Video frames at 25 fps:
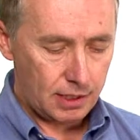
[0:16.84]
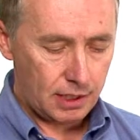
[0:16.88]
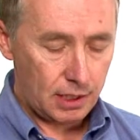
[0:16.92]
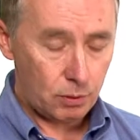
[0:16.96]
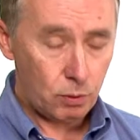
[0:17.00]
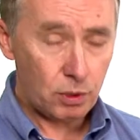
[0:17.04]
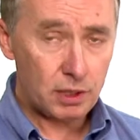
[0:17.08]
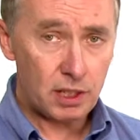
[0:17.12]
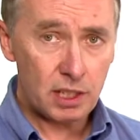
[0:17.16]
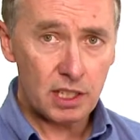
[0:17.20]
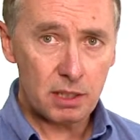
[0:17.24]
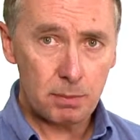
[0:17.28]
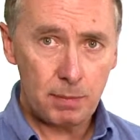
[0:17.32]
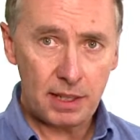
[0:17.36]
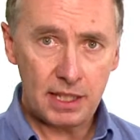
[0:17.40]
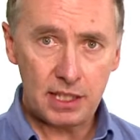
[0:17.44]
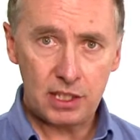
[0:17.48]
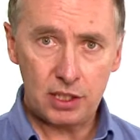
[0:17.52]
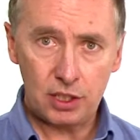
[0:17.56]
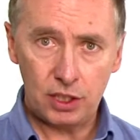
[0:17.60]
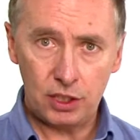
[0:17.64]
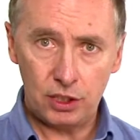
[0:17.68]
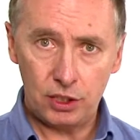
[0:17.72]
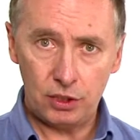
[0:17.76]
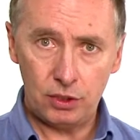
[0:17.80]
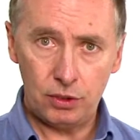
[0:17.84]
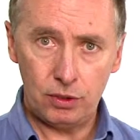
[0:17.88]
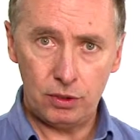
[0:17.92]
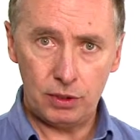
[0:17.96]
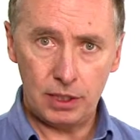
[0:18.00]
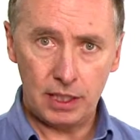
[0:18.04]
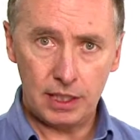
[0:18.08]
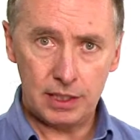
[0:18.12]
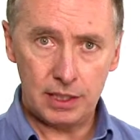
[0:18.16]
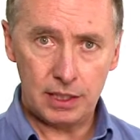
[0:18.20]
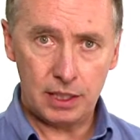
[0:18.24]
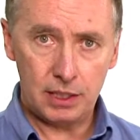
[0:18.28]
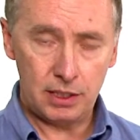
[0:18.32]
Now, what this means to you
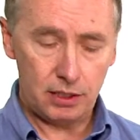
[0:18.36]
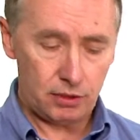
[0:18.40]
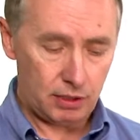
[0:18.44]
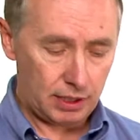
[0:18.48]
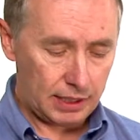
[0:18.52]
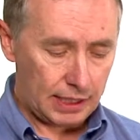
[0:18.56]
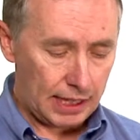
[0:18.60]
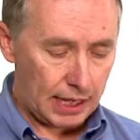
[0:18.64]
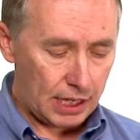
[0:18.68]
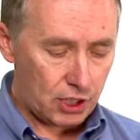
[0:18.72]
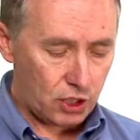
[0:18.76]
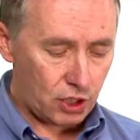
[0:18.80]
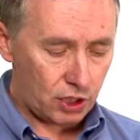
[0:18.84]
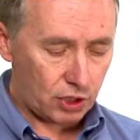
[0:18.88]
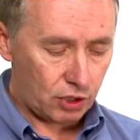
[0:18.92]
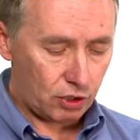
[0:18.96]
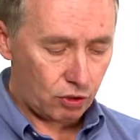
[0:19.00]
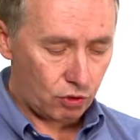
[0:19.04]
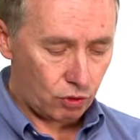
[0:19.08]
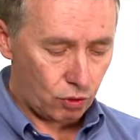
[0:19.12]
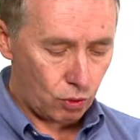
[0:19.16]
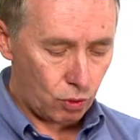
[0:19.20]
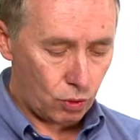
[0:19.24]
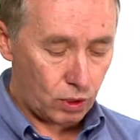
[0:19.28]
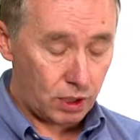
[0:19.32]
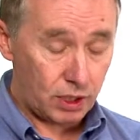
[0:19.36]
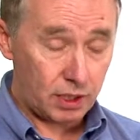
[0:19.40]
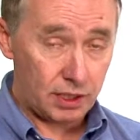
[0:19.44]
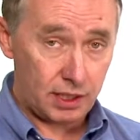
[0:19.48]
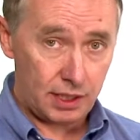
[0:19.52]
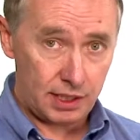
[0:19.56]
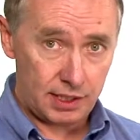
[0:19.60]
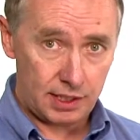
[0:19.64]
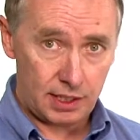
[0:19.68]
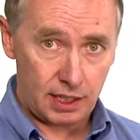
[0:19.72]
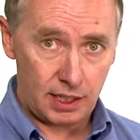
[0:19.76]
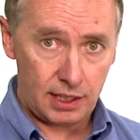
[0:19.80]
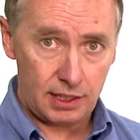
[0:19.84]
as an irrigation grower,
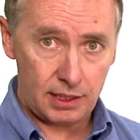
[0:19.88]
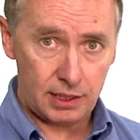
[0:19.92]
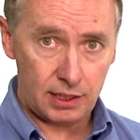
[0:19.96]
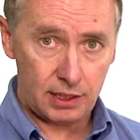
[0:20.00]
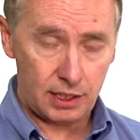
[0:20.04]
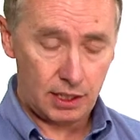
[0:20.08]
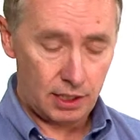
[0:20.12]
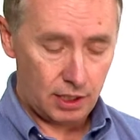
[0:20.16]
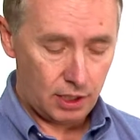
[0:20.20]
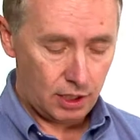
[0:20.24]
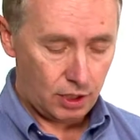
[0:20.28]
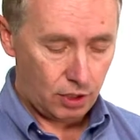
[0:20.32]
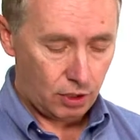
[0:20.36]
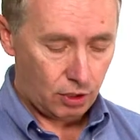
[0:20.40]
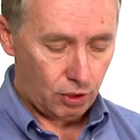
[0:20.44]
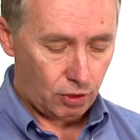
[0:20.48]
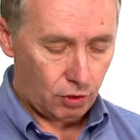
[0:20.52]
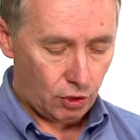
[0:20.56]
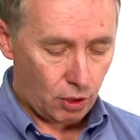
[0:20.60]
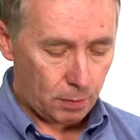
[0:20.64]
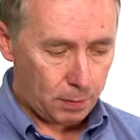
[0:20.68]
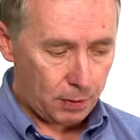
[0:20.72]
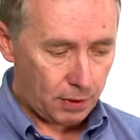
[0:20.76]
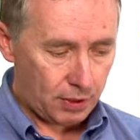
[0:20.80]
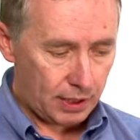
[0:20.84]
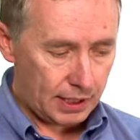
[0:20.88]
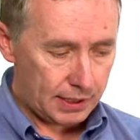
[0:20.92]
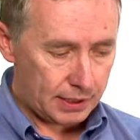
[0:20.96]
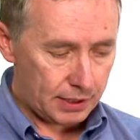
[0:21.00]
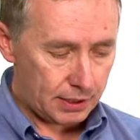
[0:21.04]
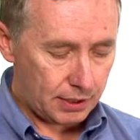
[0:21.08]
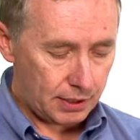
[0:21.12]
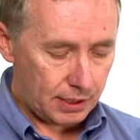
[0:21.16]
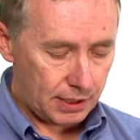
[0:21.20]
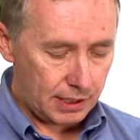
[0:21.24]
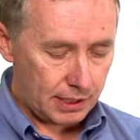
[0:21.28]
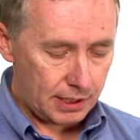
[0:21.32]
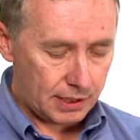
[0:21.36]
designer, or
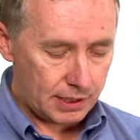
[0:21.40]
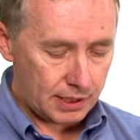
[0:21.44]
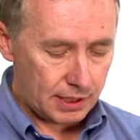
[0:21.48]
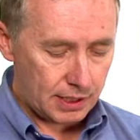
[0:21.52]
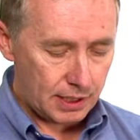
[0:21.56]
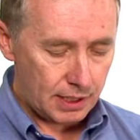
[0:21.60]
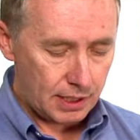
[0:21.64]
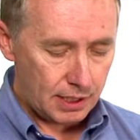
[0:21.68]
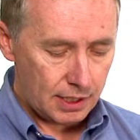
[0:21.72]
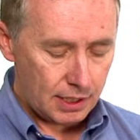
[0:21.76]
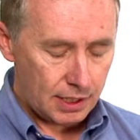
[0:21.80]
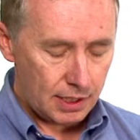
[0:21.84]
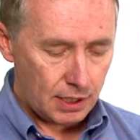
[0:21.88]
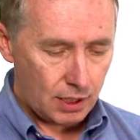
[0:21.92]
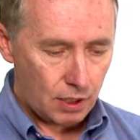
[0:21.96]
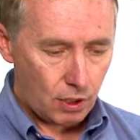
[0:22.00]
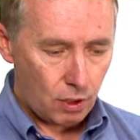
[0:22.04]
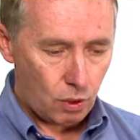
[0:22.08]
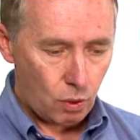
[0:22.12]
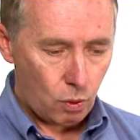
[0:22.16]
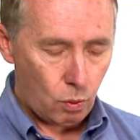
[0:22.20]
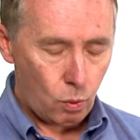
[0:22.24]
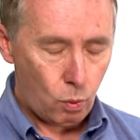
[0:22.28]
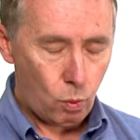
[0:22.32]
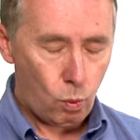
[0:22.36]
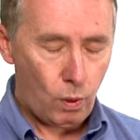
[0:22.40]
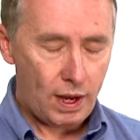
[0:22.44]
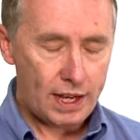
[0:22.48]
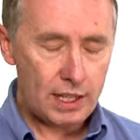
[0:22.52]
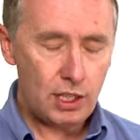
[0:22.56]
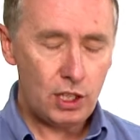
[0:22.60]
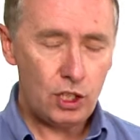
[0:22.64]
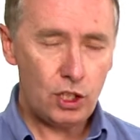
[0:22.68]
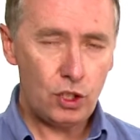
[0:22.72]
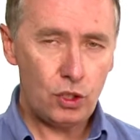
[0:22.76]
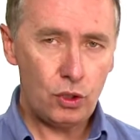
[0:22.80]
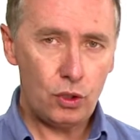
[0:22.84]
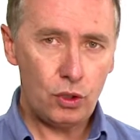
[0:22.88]
operator is
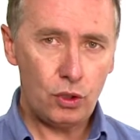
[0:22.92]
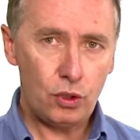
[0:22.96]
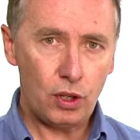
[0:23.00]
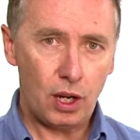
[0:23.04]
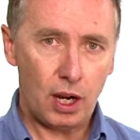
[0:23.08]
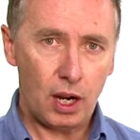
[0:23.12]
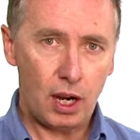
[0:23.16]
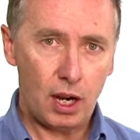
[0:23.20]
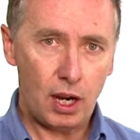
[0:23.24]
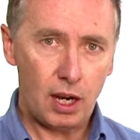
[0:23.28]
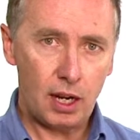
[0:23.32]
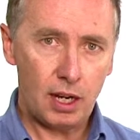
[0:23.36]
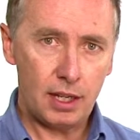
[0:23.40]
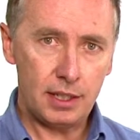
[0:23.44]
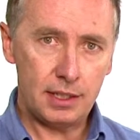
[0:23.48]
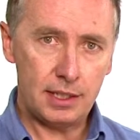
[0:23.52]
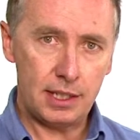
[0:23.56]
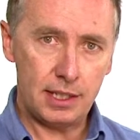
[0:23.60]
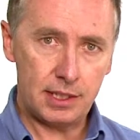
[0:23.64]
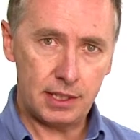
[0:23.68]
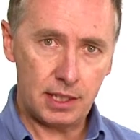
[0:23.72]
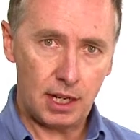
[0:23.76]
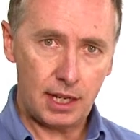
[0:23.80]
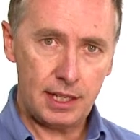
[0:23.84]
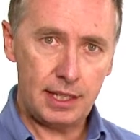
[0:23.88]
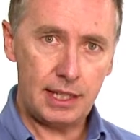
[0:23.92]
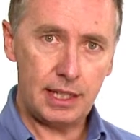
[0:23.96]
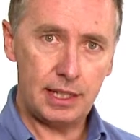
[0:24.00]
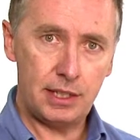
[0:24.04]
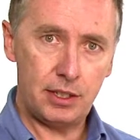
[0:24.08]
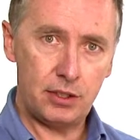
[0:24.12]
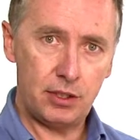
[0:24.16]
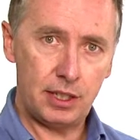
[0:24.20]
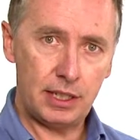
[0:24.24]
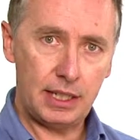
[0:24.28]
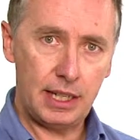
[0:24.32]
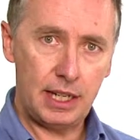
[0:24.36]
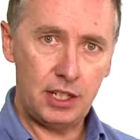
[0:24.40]
when you are designing an
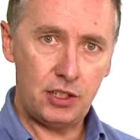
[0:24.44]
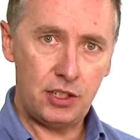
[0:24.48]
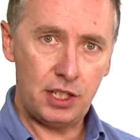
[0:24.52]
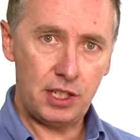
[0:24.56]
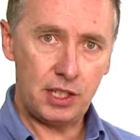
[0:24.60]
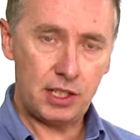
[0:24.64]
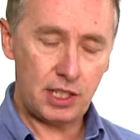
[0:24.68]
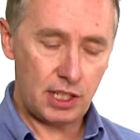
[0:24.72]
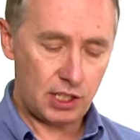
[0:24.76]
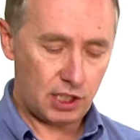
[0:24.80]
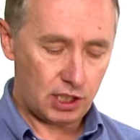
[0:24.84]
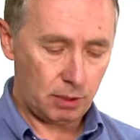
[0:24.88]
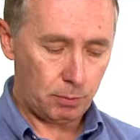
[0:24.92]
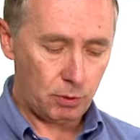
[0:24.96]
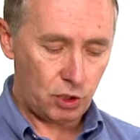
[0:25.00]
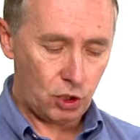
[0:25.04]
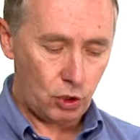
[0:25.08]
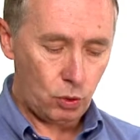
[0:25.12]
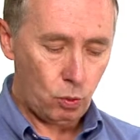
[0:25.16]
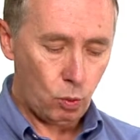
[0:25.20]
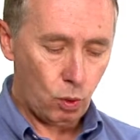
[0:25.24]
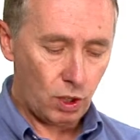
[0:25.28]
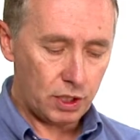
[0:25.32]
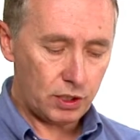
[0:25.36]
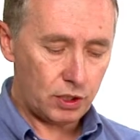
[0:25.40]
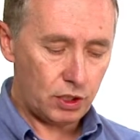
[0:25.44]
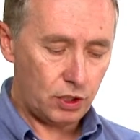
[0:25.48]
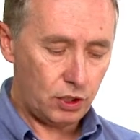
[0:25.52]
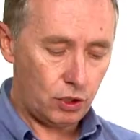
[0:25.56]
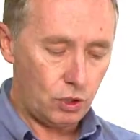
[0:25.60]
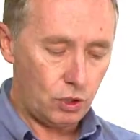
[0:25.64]
irrigation system, you want to